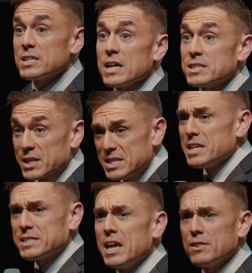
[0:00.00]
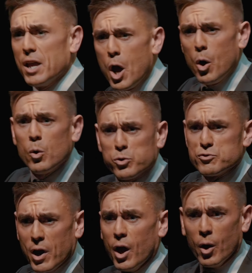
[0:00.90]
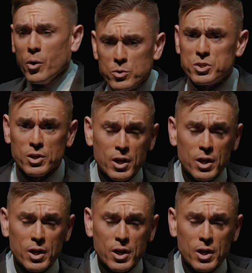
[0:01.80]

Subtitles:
Sussex? Let's take the old road.